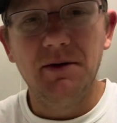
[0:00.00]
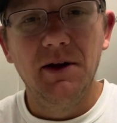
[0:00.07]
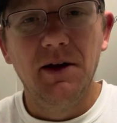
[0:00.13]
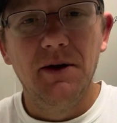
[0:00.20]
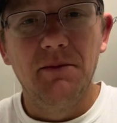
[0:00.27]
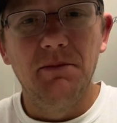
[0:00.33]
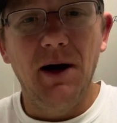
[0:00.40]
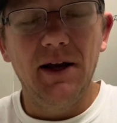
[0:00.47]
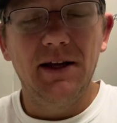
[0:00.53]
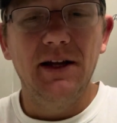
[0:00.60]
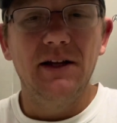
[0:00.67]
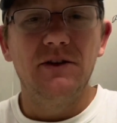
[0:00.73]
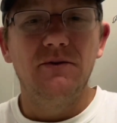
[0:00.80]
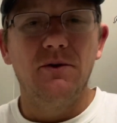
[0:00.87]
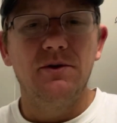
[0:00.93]
My
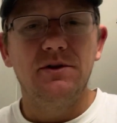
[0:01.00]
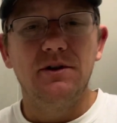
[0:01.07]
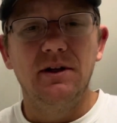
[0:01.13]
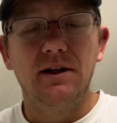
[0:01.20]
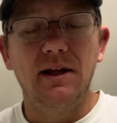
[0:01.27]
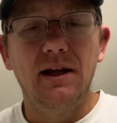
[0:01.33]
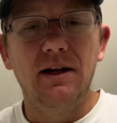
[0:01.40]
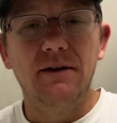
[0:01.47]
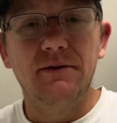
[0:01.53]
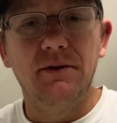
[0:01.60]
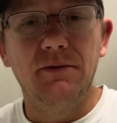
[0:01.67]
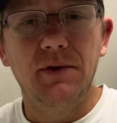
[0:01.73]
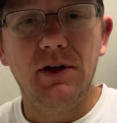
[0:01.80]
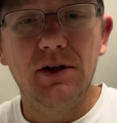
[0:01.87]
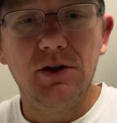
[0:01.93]
kids, fortunately, they love to
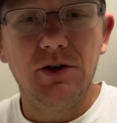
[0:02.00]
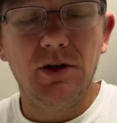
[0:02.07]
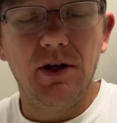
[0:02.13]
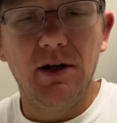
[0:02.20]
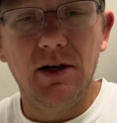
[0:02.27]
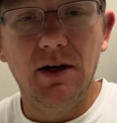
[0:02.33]
fish, and